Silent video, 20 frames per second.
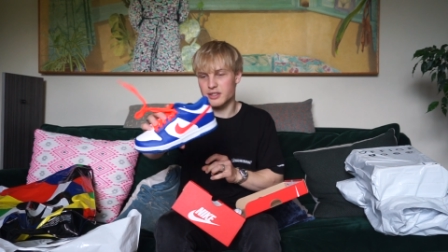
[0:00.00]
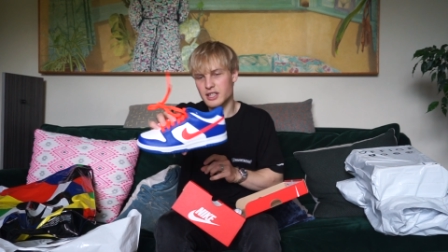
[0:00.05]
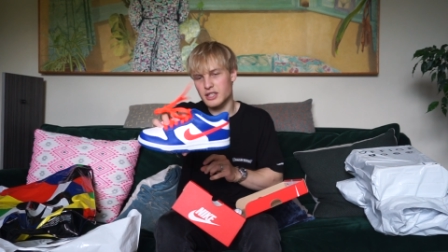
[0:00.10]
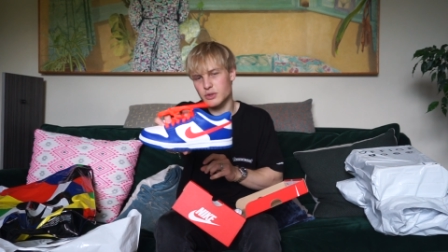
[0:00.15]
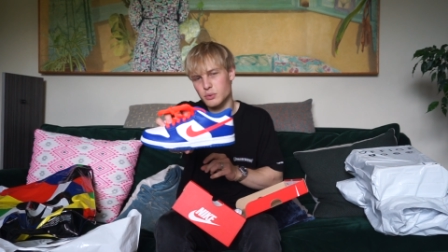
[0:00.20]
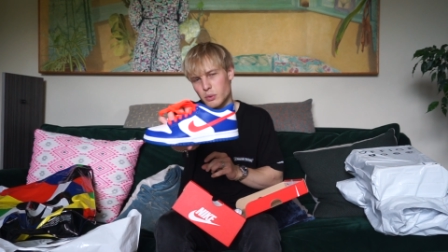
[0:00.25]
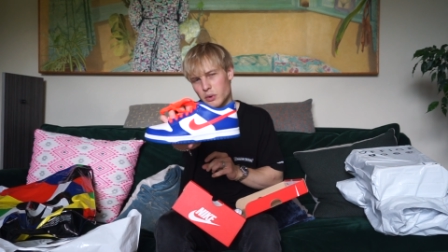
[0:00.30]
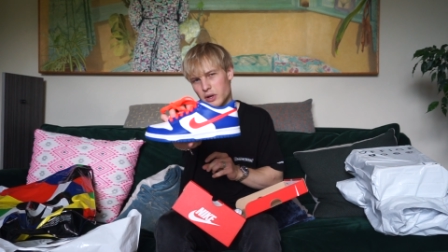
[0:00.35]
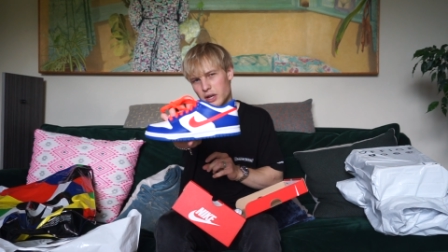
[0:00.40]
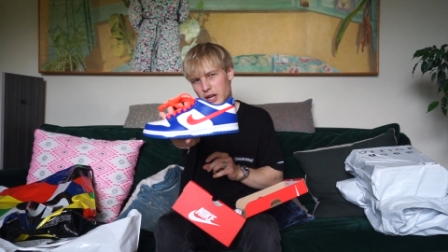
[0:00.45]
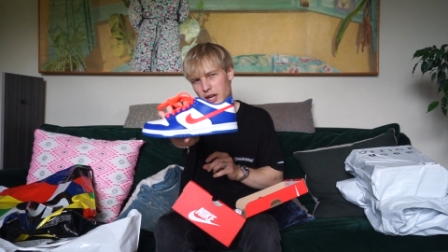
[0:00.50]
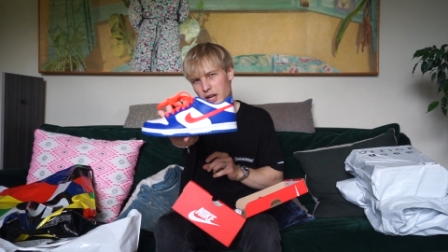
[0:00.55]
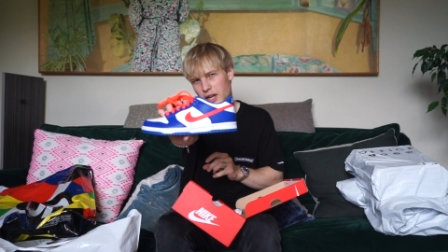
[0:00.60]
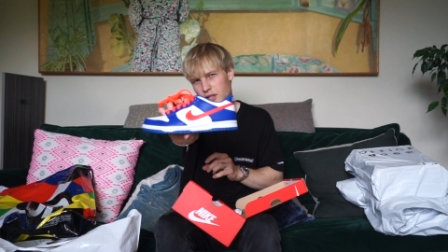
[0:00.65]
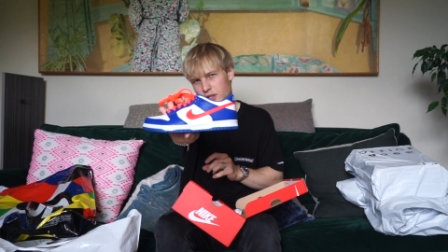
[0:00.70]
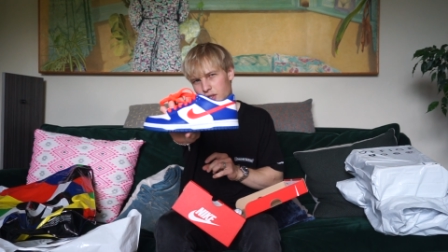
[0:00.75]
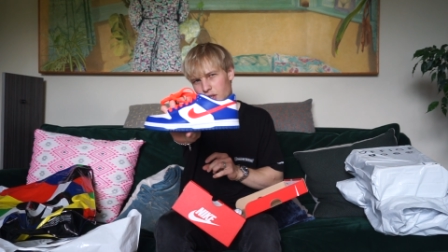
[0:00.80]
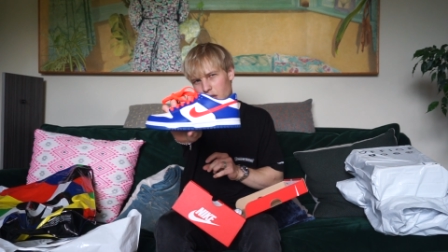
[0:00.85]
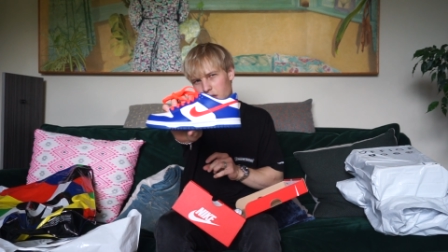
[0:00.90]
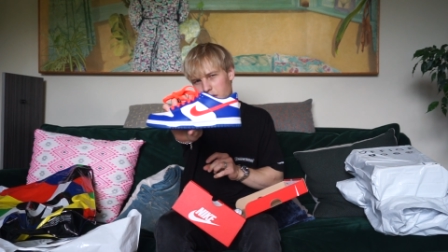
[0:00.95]
This one in
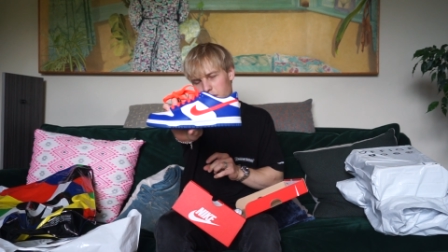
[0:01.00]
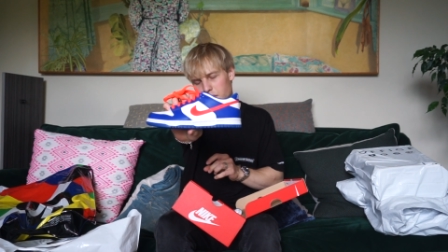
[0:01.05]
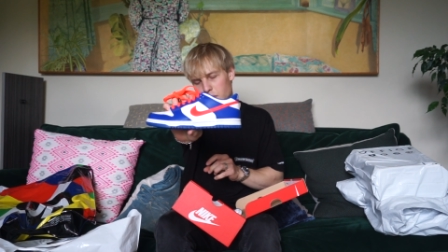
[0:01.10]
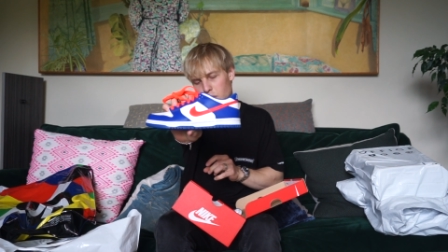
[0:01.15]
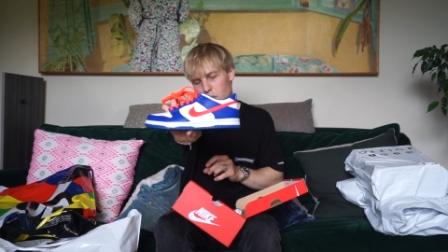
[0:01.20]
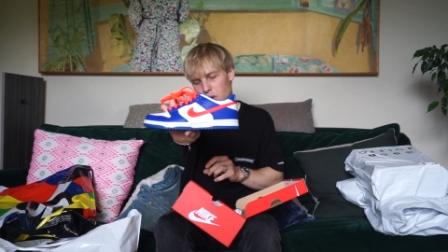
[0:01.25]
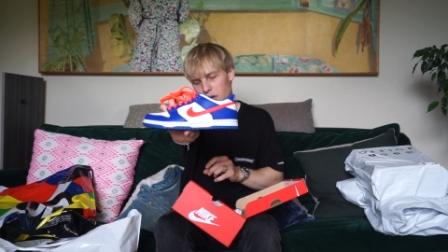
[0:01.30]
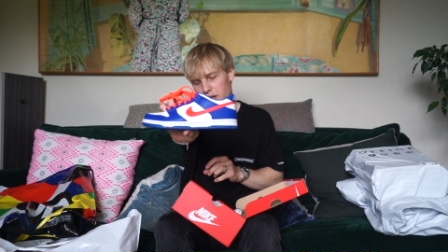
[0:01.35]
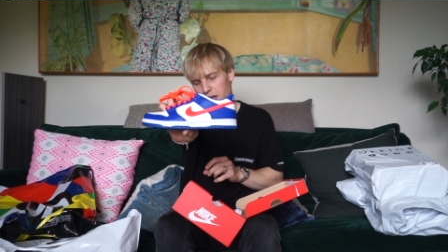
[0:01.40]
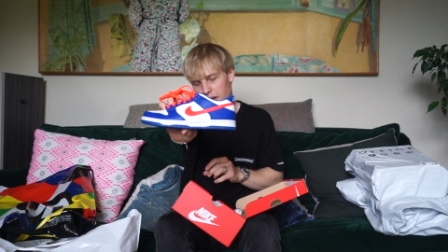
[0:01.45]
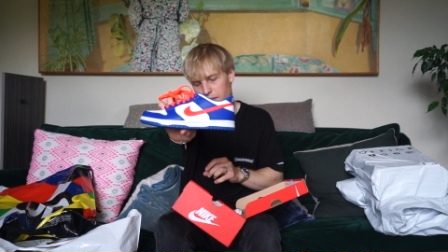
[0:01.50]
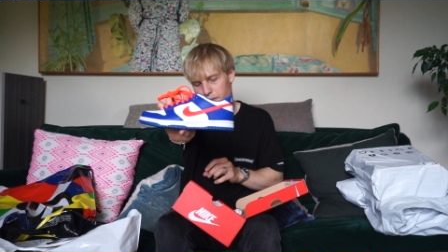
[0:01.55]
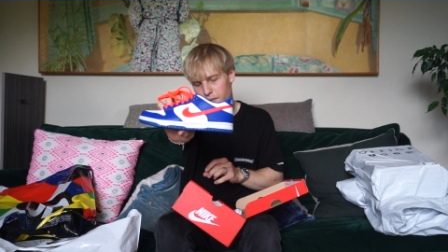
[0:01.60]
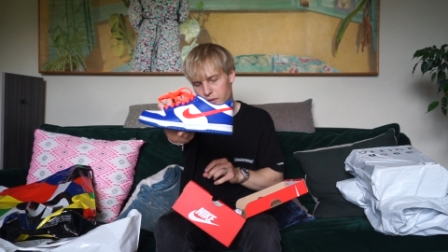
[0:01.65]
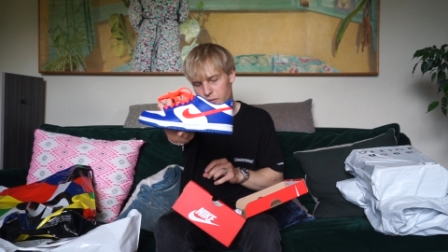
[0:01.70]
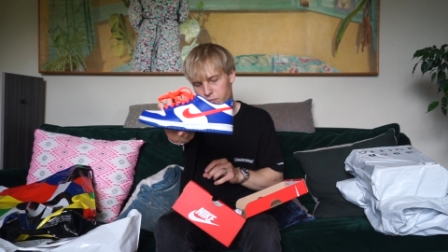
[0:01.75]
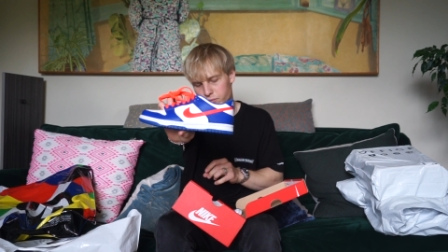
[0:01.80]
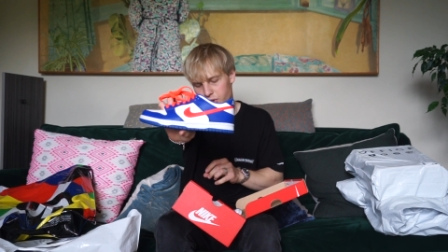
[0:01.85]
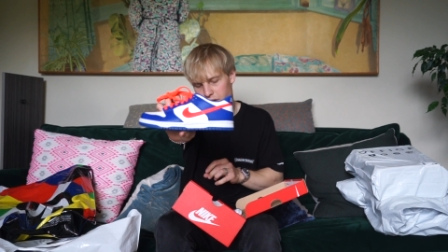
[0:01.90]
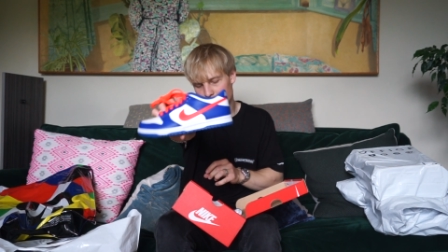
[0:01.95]
a size 4, again
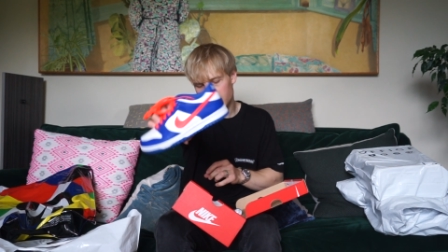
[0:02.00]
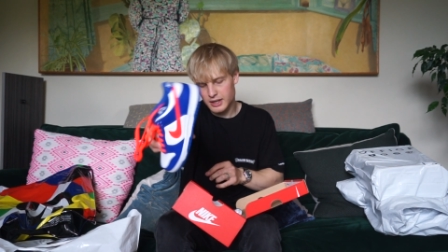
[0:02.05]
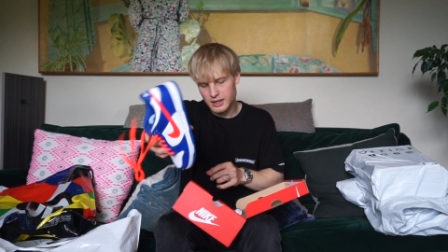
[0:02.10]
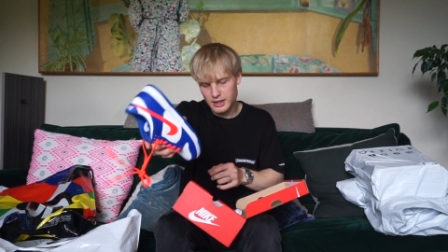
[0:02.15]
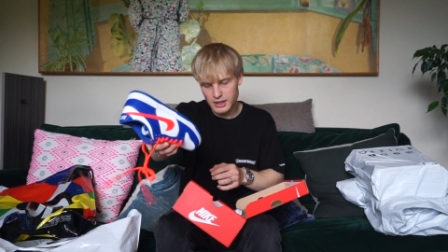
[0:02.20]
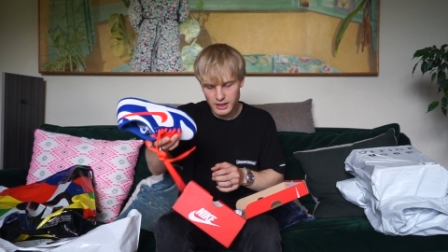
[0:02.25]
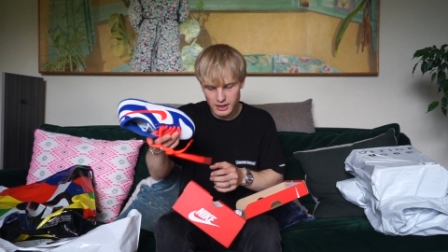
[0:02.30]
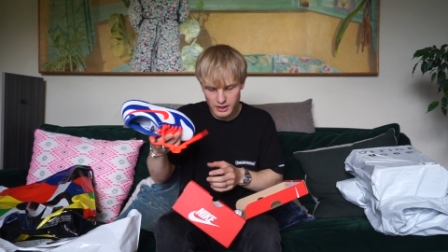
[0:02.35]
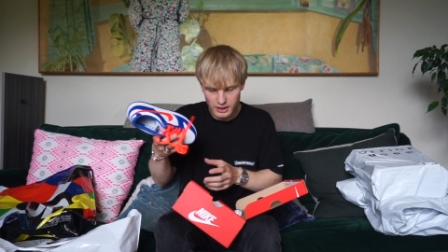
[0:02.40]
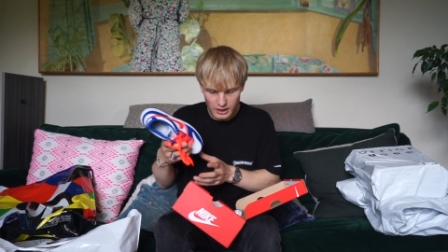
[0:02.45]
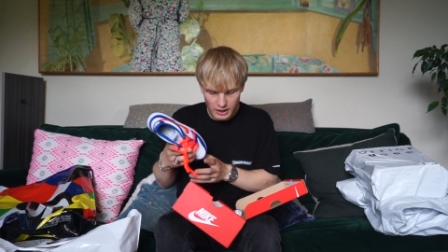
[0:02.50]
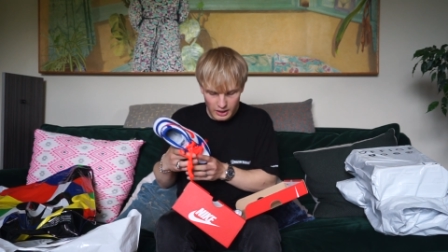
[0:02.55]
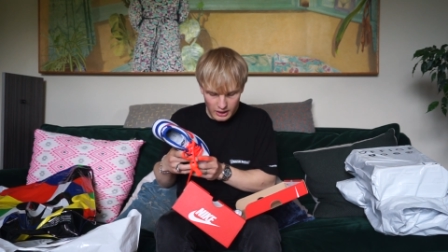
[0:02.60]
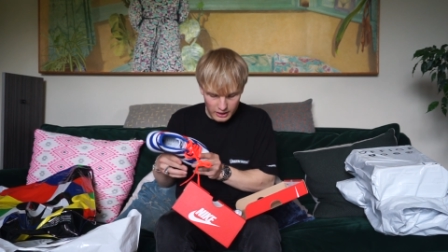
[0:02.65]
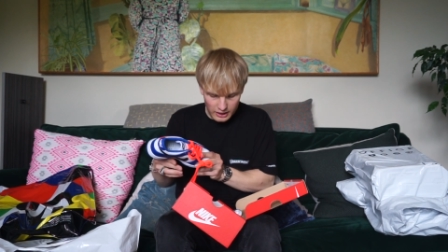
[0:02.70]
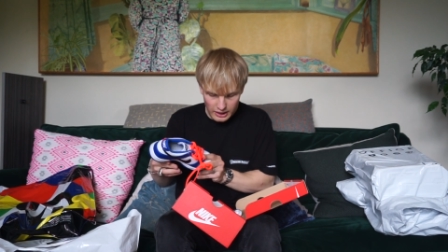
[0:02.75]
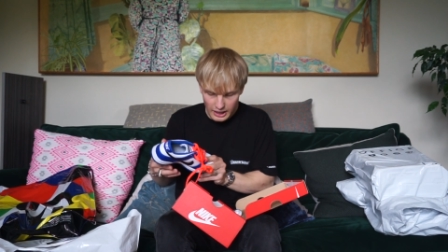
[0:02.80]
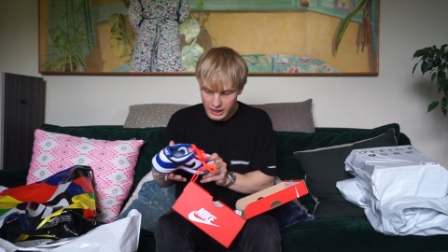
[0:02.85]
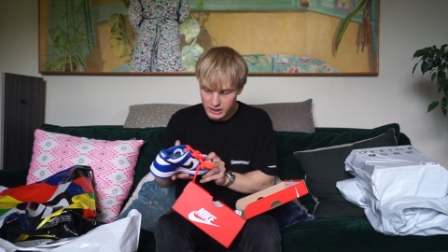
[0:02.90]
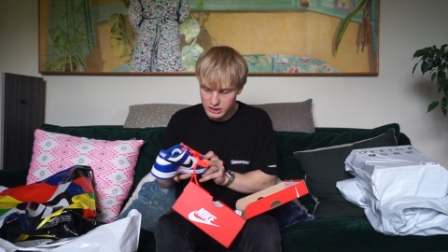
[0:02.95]
from JD,
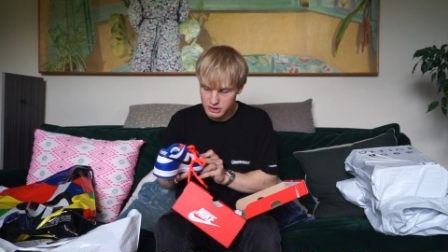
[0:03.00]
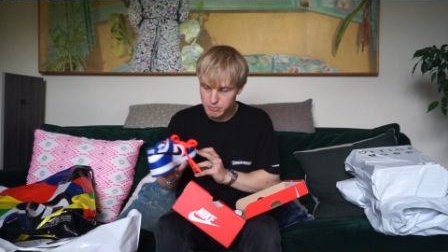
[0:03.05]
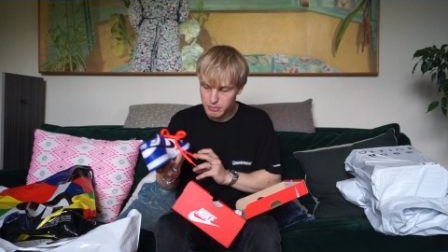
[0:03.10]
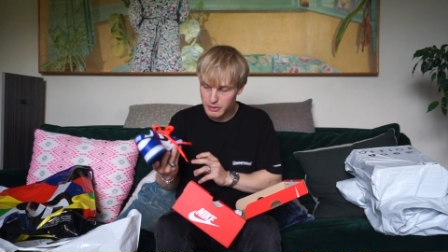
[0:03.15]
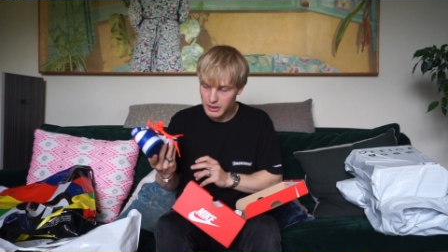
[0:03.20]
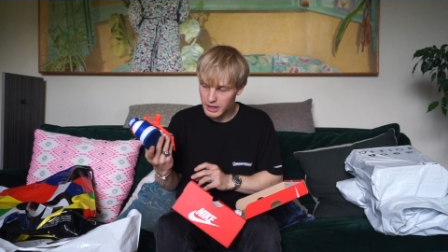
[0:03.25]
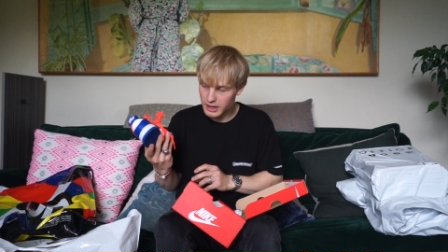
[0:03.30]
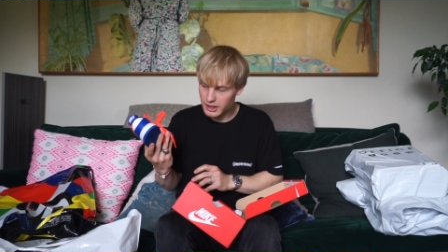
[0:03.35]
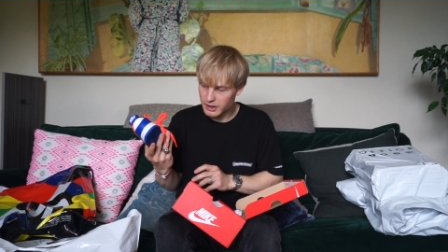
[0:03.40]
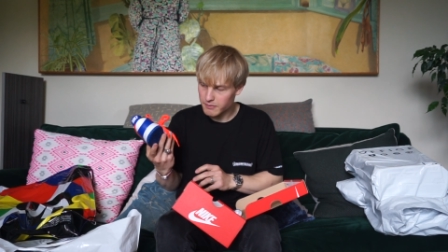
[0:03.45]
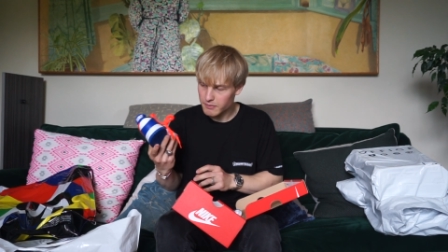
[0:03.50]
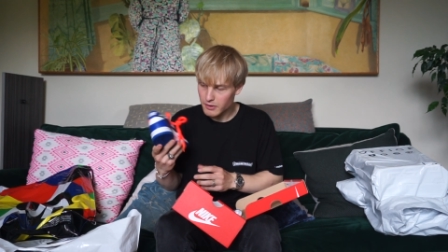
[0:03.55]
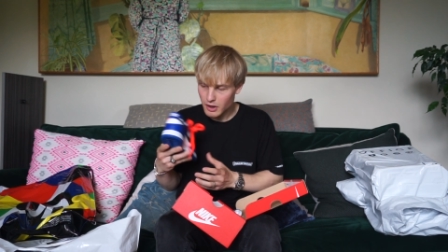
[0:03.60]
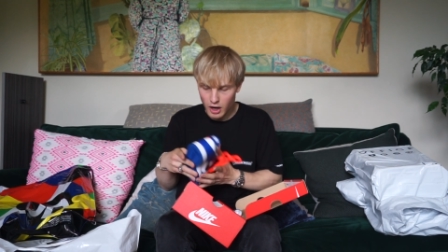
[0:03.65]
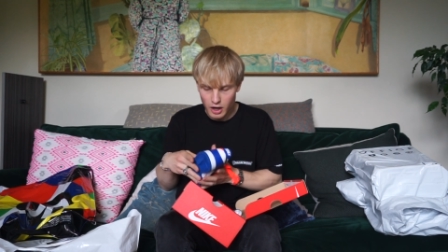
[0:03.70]
last pair.